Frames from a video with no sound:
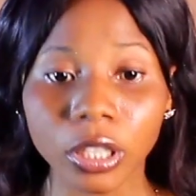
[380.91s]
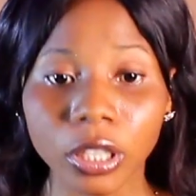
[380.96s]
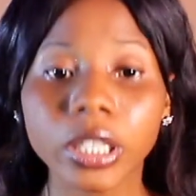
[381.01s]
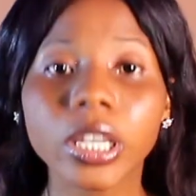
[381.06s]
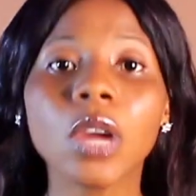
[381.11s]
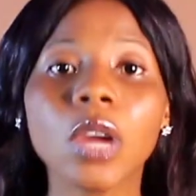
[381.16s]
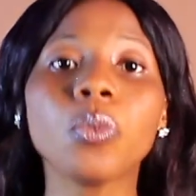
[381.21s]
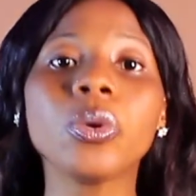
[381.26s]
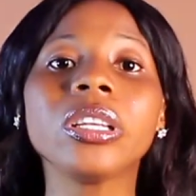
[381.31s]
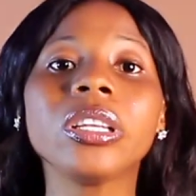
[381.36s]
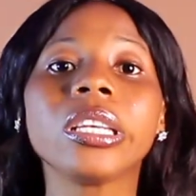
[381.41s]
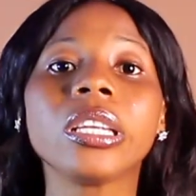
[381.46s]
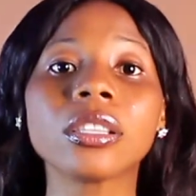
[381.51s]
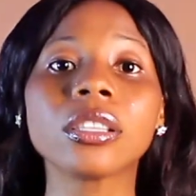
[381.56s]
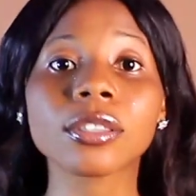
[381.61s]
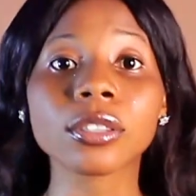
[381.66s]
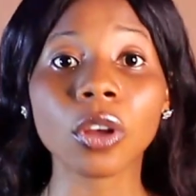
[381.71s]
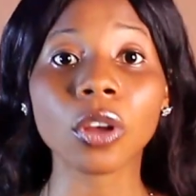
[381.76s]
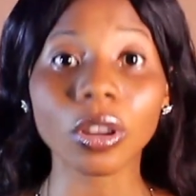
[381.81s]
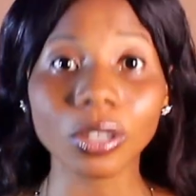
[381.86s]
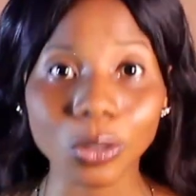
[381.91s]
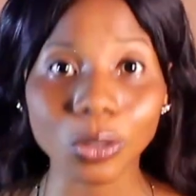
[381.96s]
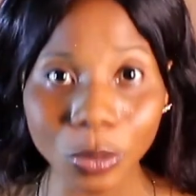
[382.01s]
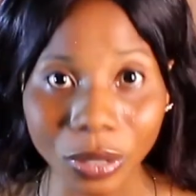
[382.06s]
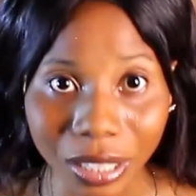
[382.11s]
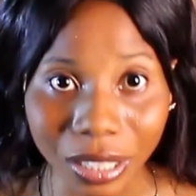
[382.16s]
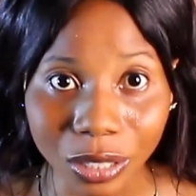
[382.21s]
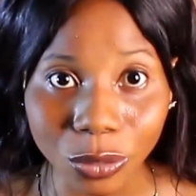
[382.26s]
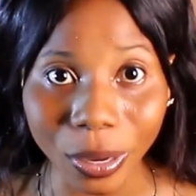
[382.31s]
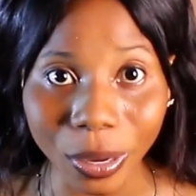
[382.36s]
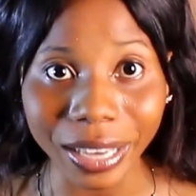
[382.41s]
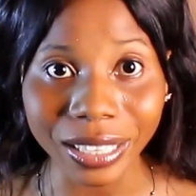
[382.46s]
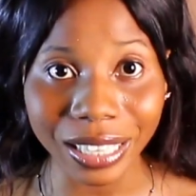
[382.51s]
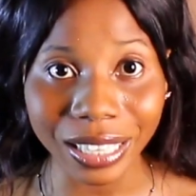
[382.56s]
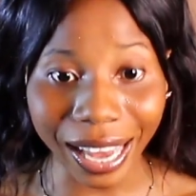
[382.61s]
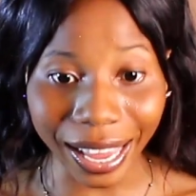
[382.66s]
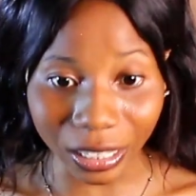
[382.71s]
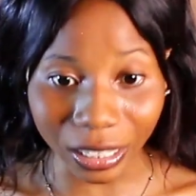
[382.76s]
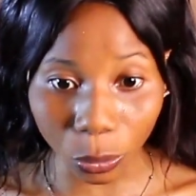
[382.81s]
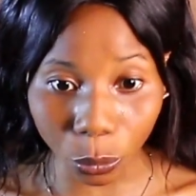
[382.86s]
They will discuss with this white,
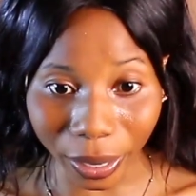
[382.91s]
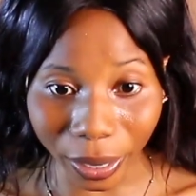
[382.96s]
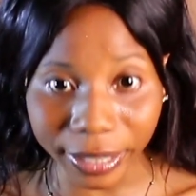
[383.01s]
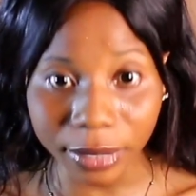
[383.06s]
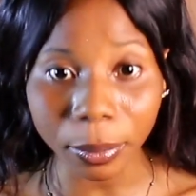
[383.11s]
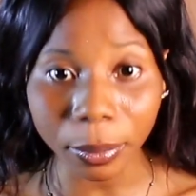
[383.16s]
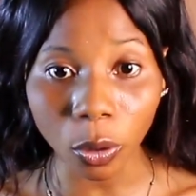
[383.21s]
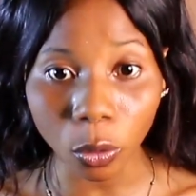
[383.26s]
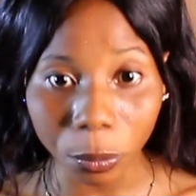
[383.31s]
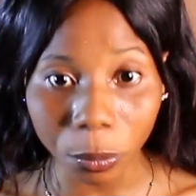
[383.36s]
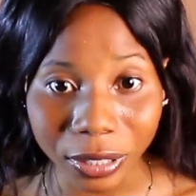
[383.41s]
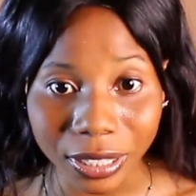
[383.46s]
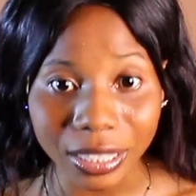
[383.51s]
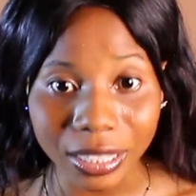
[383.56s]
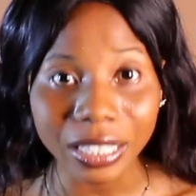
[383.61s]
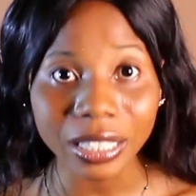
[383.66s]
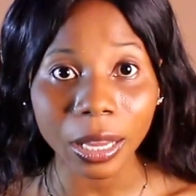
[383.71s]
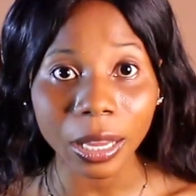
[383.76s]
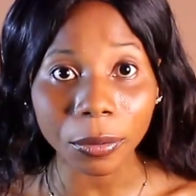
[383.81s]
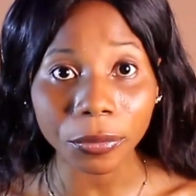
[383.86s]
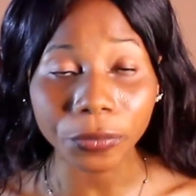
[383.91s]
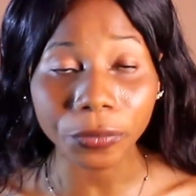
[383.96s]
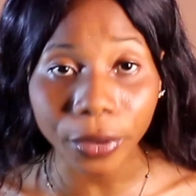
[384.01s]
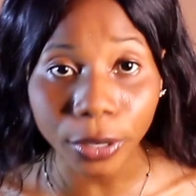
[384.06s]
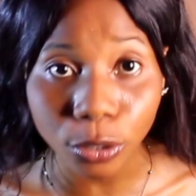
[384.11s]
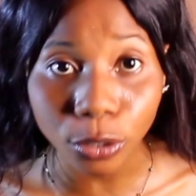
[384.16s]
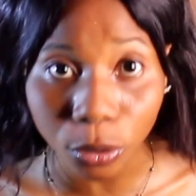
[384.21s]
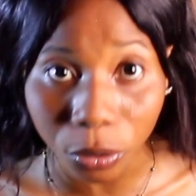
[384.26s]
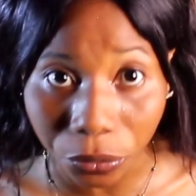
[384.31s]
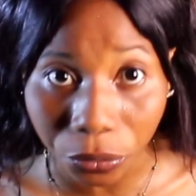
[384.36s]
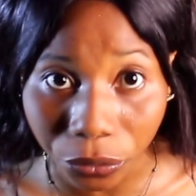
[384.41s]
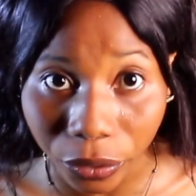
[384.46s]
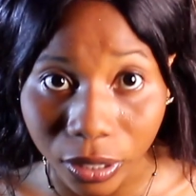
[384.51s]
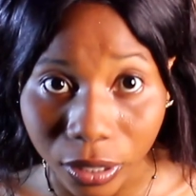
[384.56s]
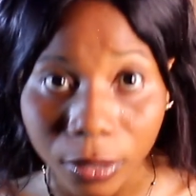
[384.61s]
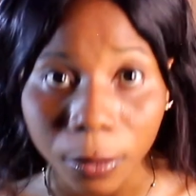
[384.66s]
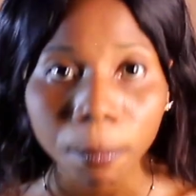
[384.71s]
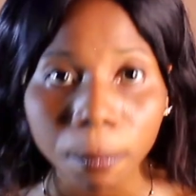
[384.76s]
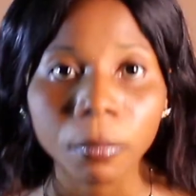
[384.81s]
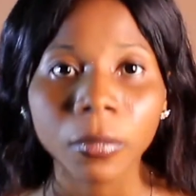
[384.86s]
like the white man will be seeing them face to face.